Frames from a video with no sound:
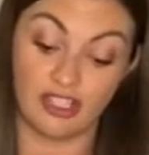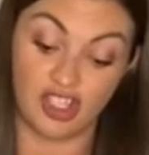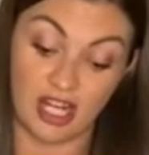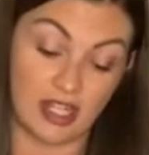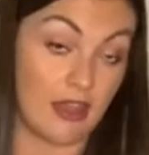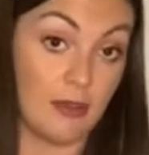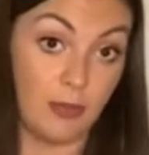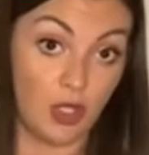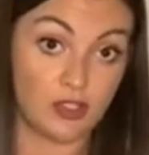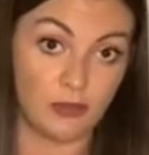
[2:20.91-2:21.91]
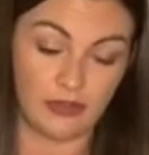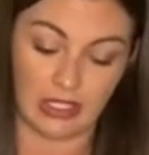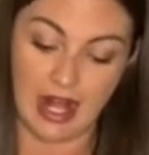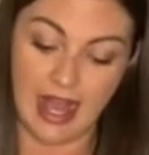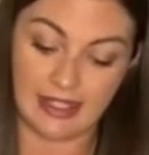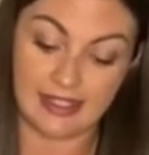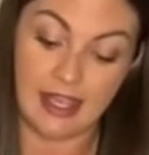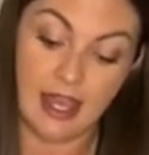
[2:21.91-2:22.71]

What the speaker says: gin at the bottom of the glass